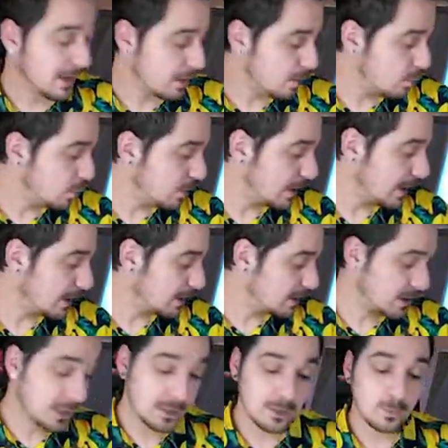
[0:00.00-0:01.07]
that you would like to
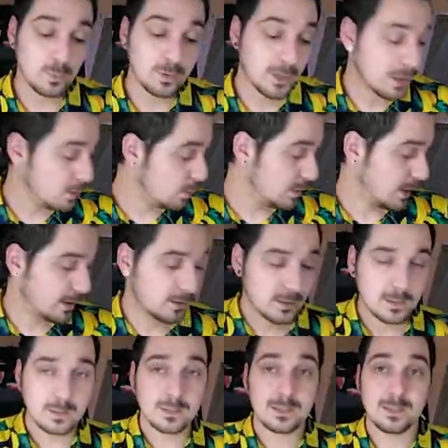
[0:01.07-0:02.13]
see, that you would like
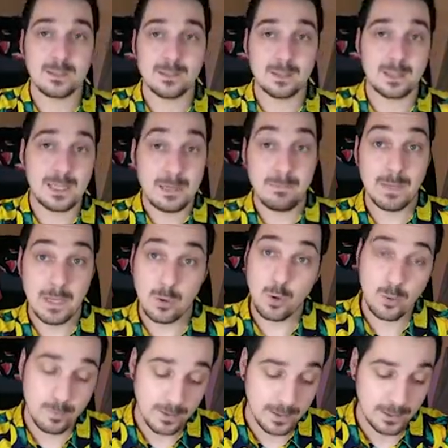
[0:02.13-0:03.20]
to see me
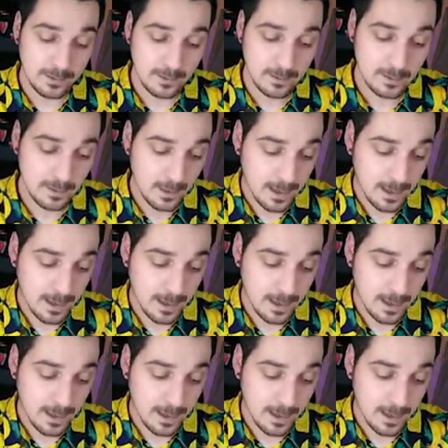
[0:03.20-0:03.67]
opening,